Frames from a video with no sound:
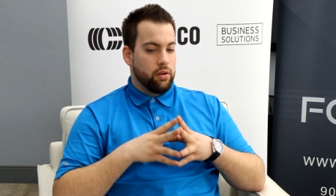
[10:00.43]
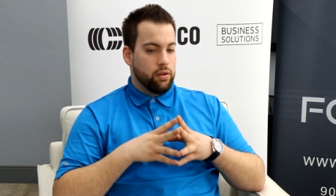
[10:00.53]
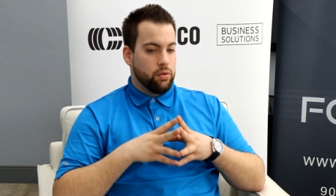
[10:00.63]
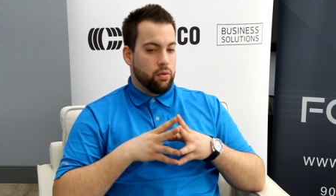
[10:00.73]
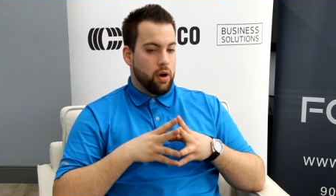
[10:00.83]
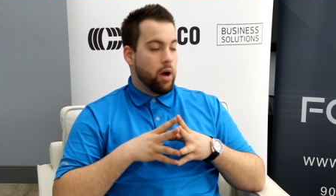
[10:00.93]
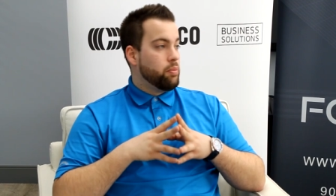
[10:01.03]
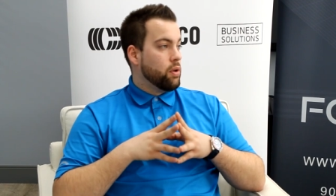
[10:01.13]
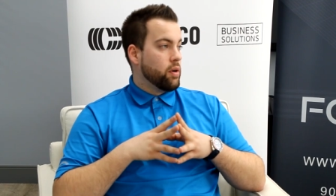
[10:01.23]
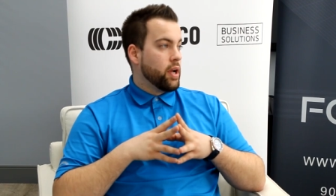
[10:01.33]
you are
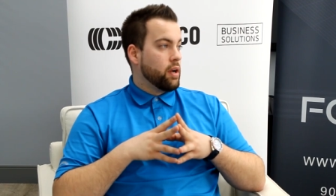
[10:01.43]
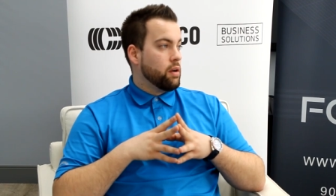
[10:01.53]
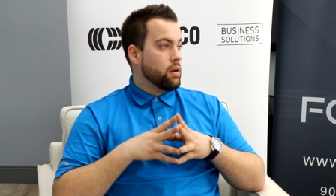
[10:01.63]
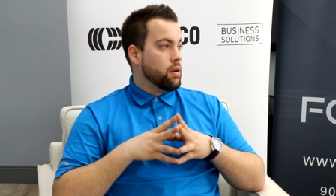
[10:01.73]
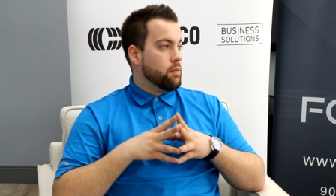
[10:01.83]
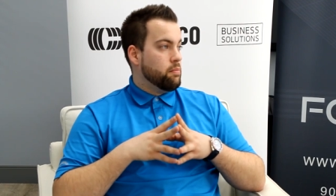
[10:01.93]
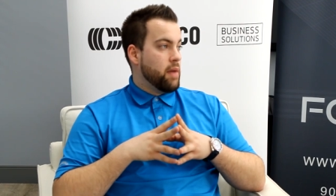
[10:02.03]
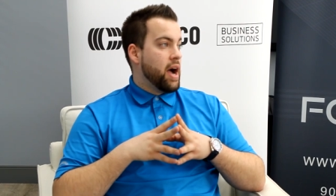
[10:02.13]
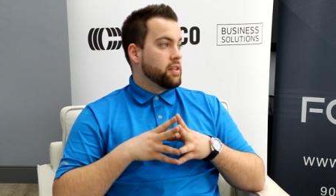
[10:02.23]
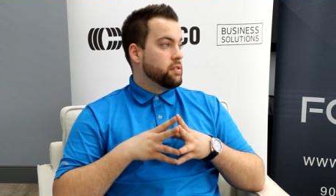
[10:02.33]
uploading
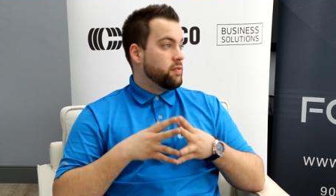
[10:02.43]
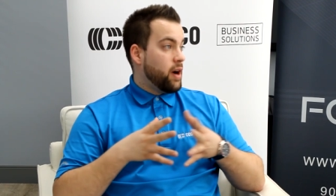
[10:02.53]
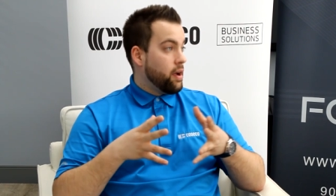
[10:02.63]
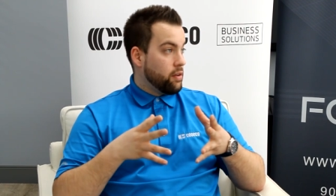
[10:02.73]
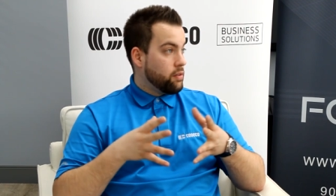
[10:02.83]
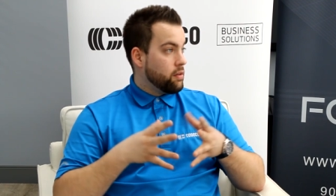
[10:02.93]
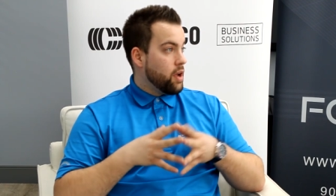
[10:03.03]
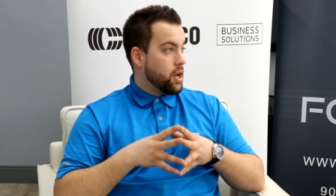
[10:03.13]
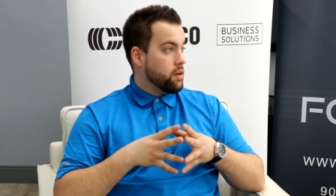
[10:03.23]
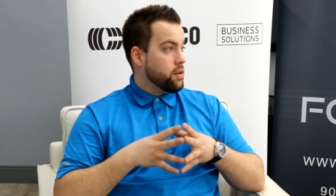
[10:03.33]
massive files and you